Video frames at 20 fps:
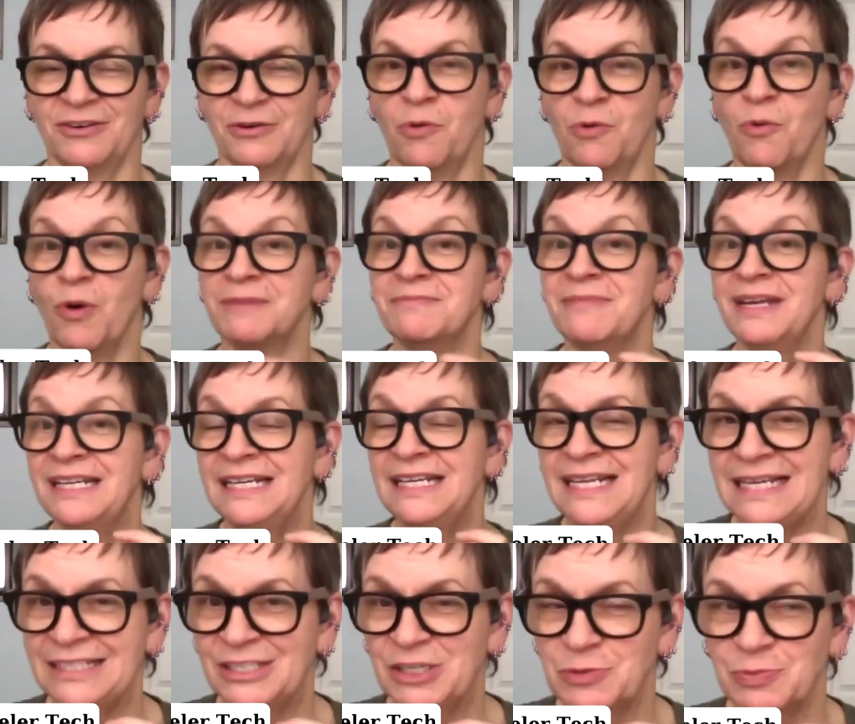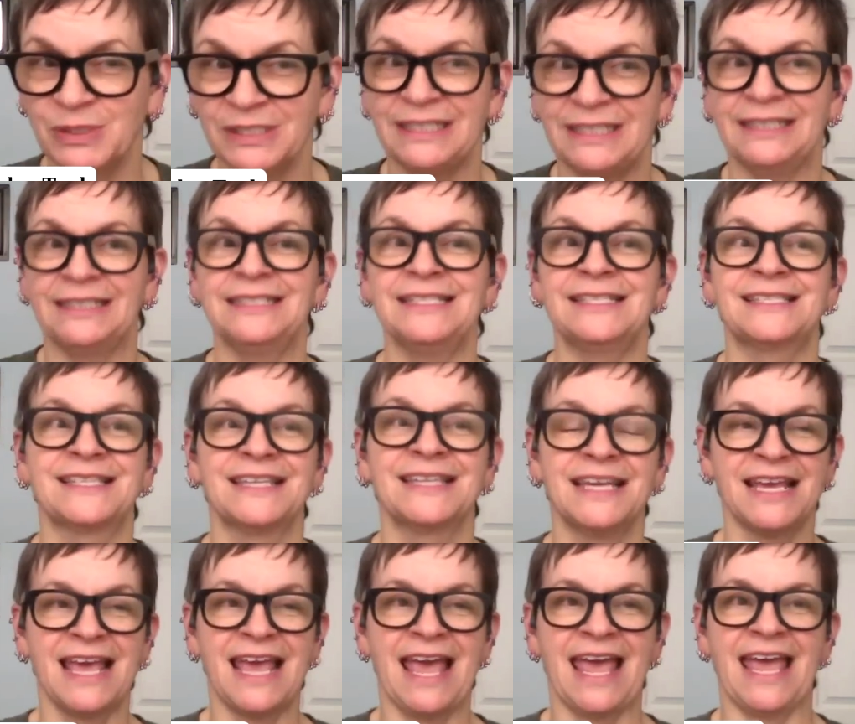So 1 minute each,
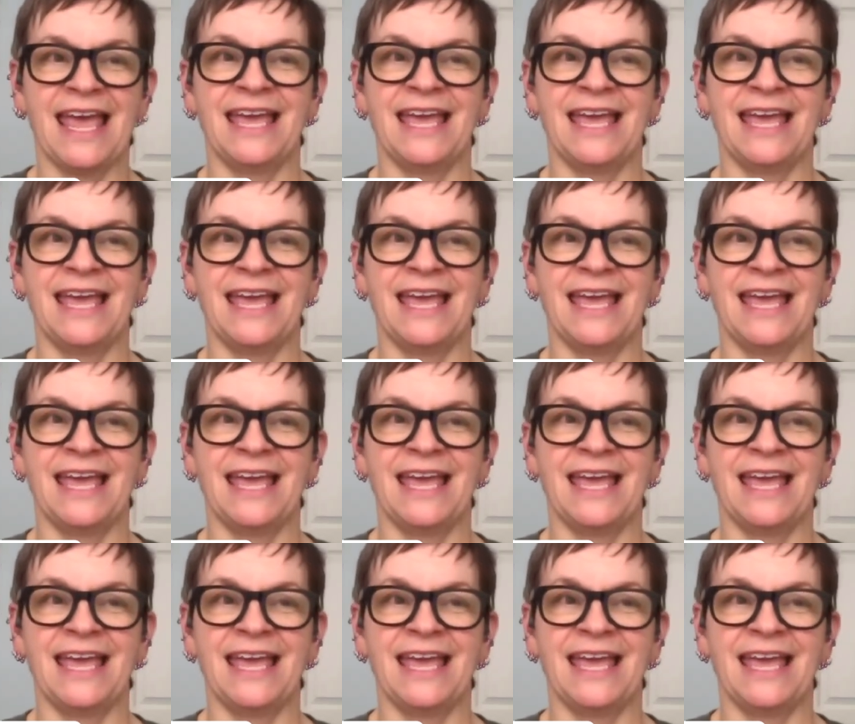please.